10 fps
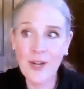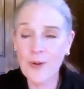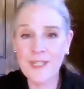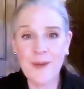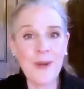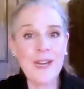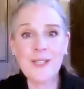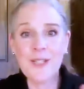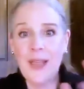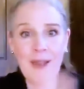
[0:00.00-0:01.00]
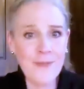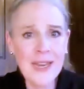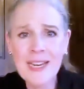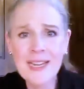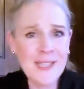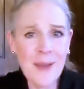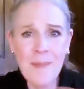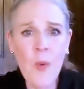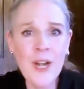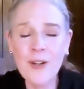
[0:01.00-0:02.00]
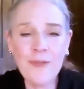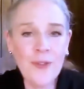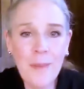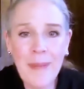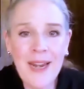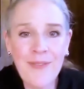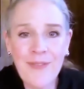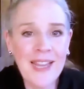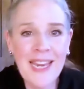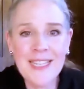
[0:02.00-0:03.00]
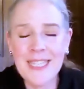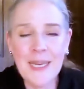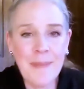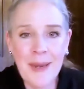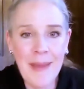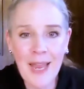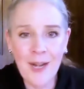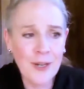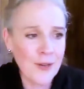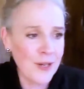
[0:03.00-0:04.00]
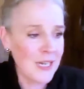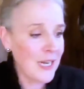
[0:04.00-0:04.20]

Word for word: or someone else will have some wonderful benefit like sleeping better or